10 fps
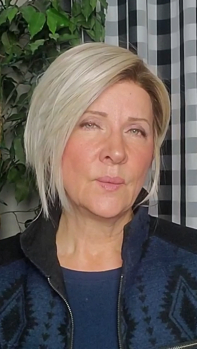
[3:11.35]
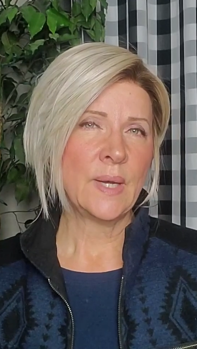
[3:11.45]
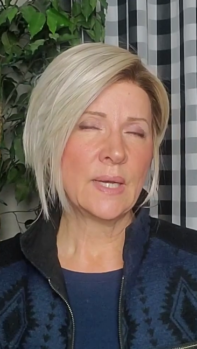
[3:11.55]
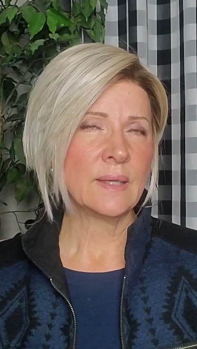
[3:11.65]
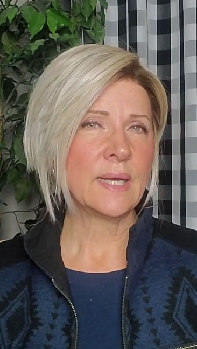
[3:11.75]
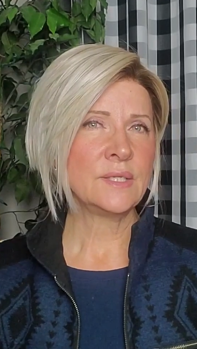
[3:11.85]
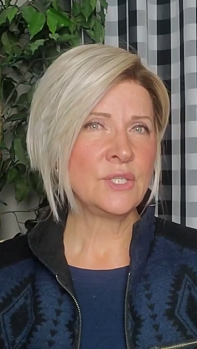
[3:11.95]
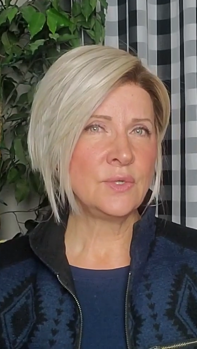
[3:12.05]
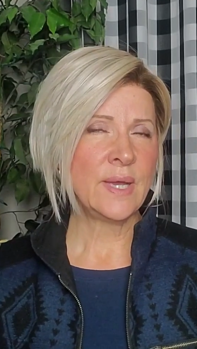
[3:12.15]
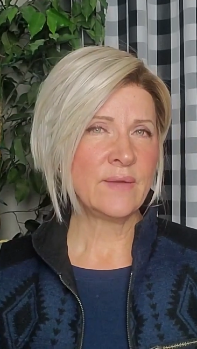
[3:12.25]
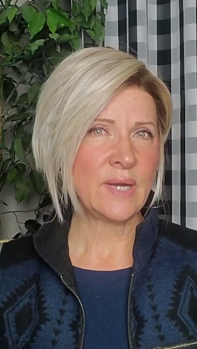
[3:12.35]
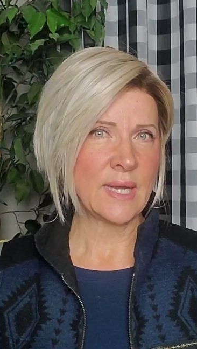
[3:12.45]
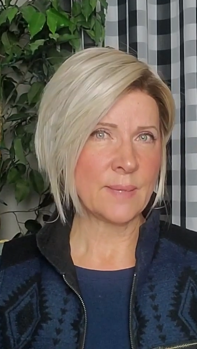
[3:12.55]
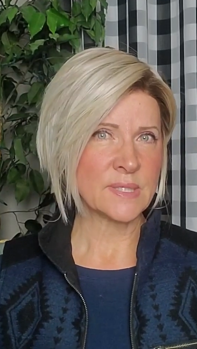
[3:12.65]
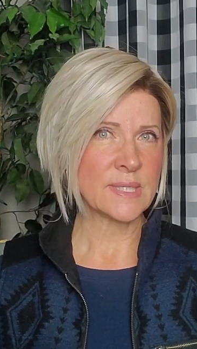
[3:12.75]
Well, I do have an
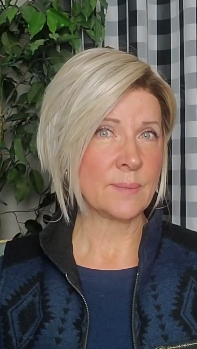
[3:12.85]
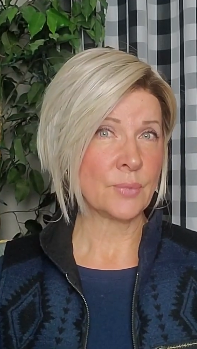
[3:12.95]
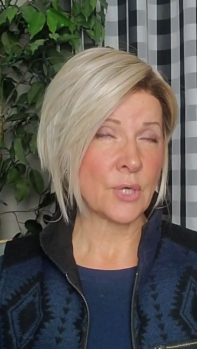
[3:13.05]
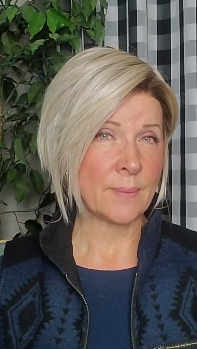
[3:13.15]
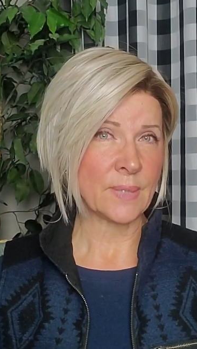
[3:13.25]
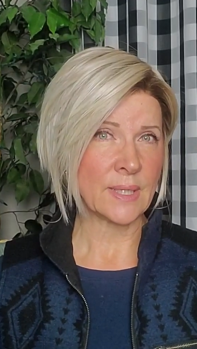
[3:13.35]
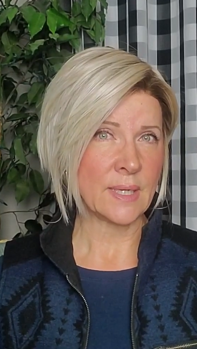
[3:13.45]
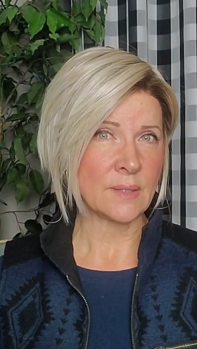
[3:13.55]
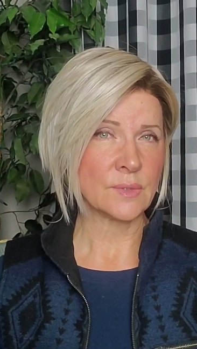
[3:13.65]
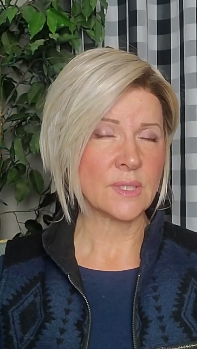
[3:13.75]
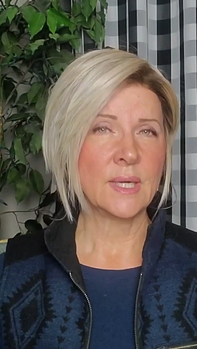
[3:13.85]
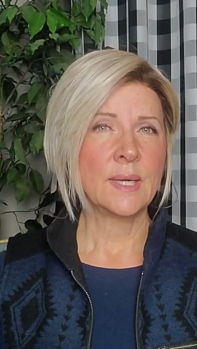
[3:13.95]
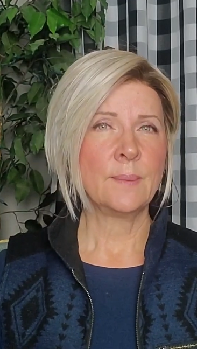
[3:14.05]
Amazon Prime account,